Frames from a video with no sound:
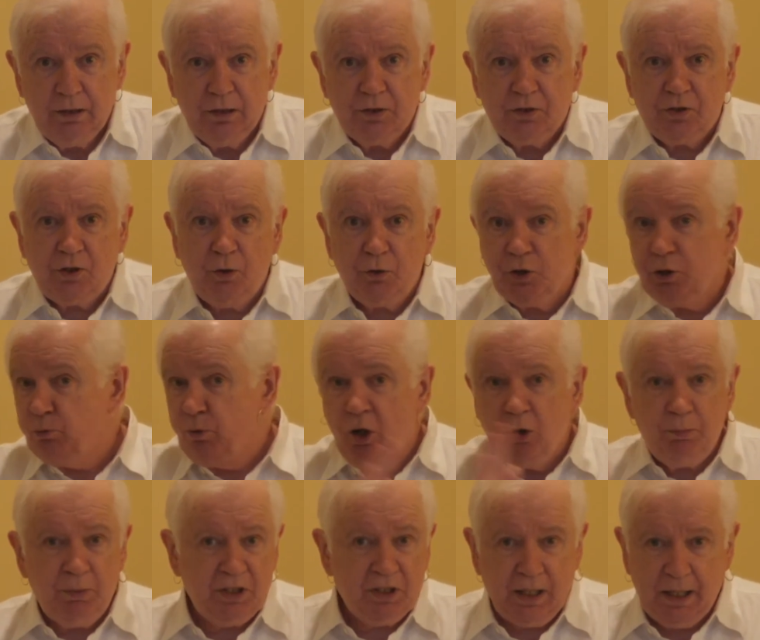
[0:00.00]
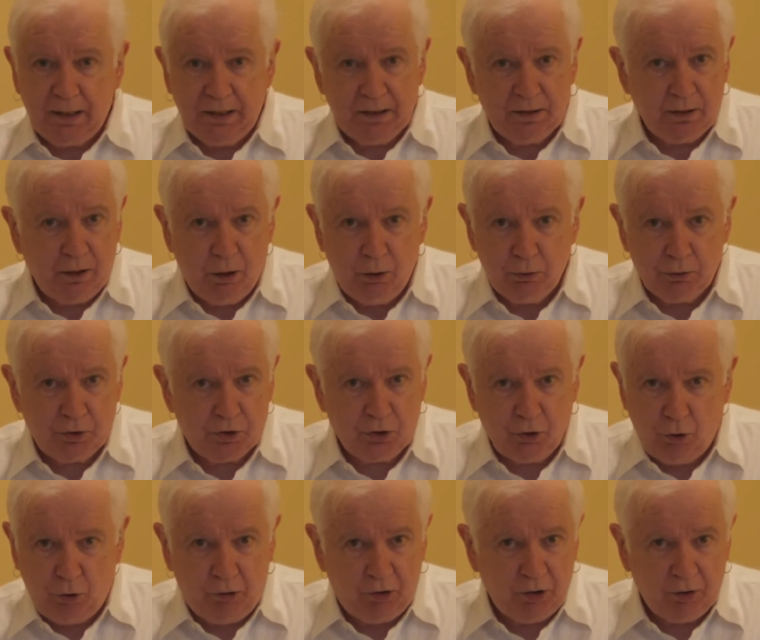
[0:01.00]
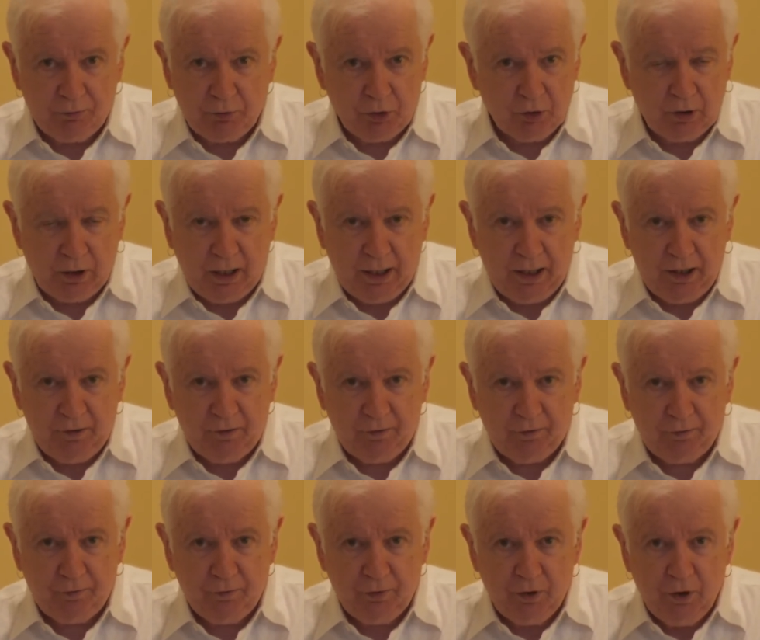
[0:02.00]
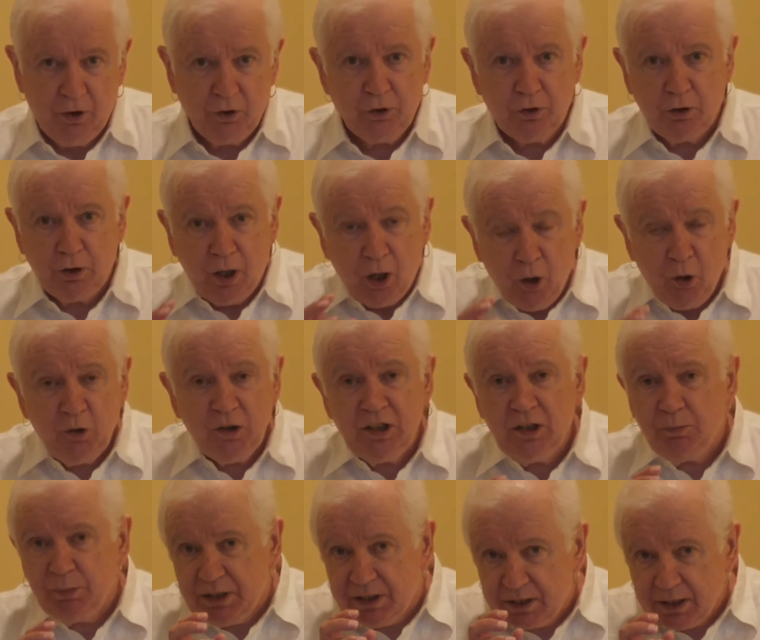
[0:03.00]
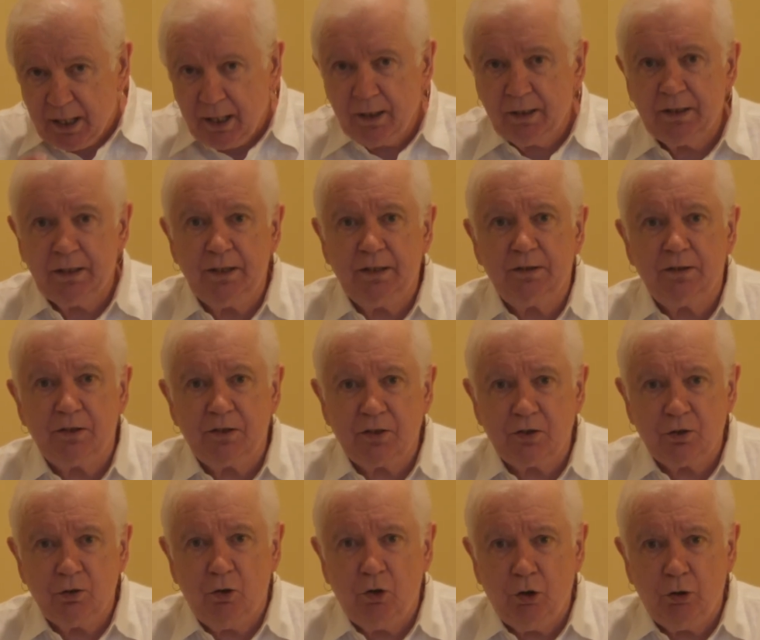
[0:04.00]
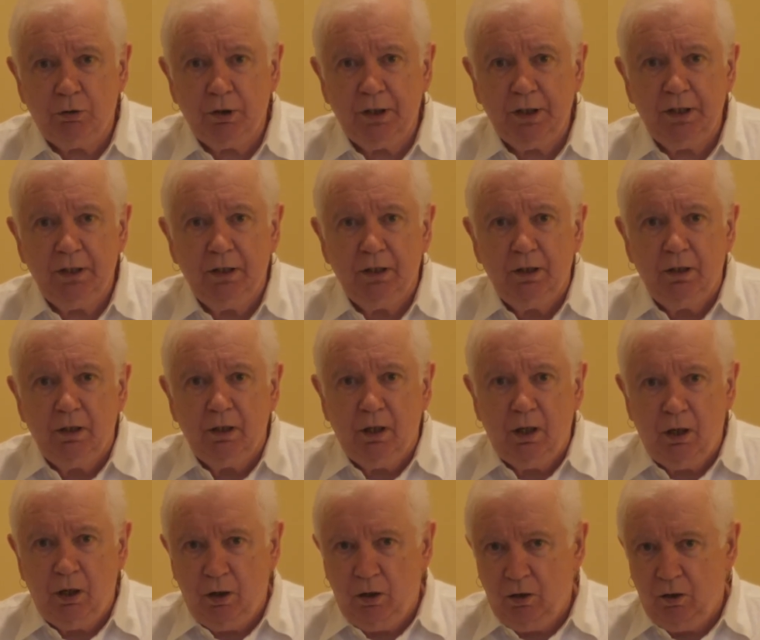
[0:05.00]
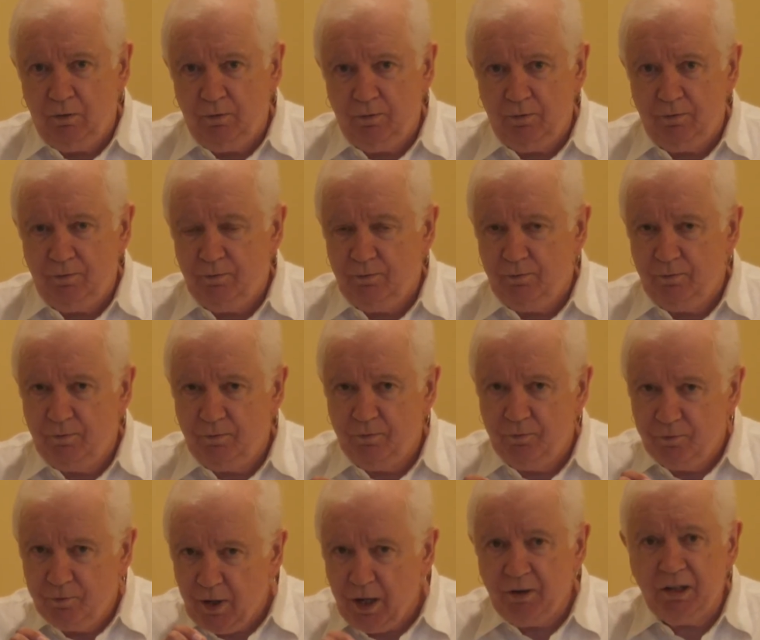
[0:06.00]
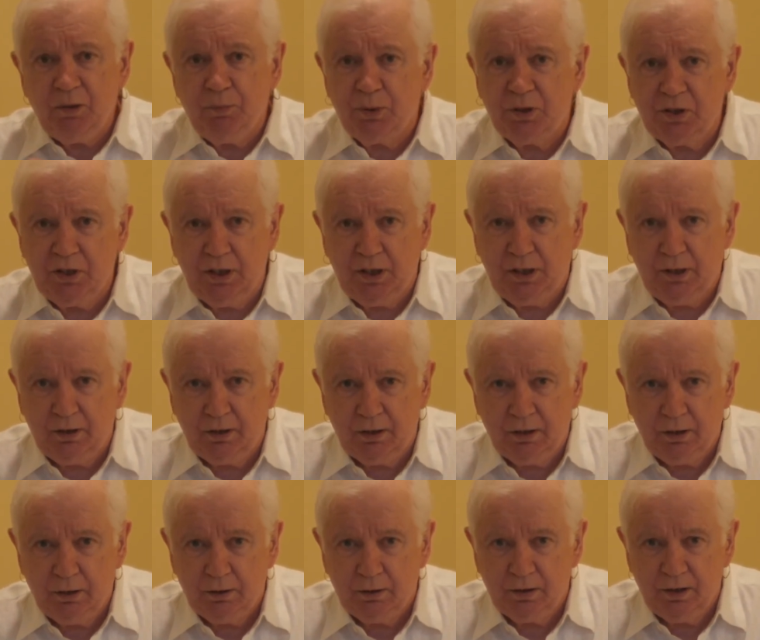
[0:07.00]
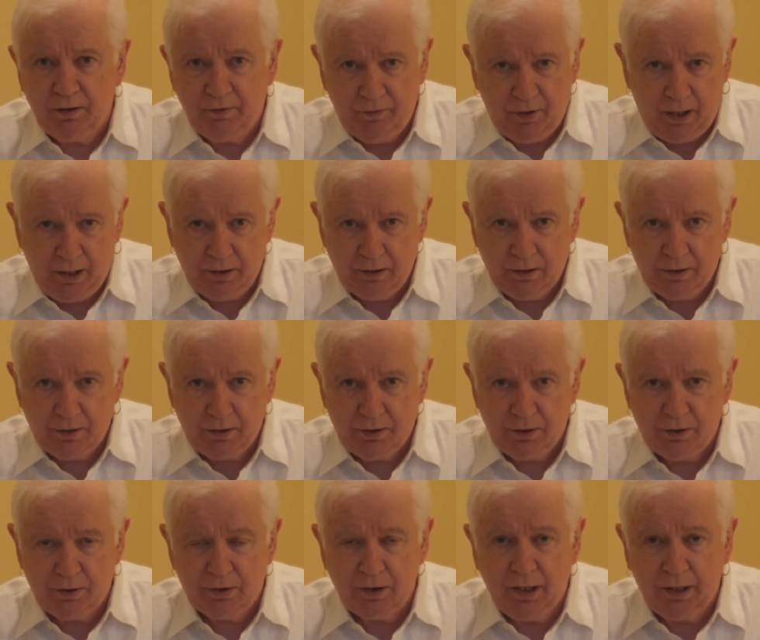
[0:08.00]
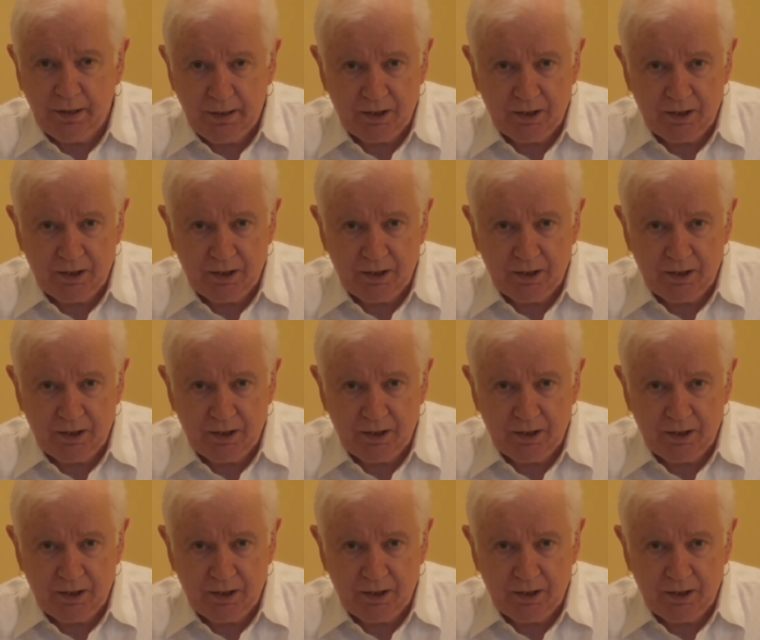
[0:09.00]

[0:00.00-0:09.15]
So you won't be telling the whole story of your life. You'll only be telling the story of very particular events and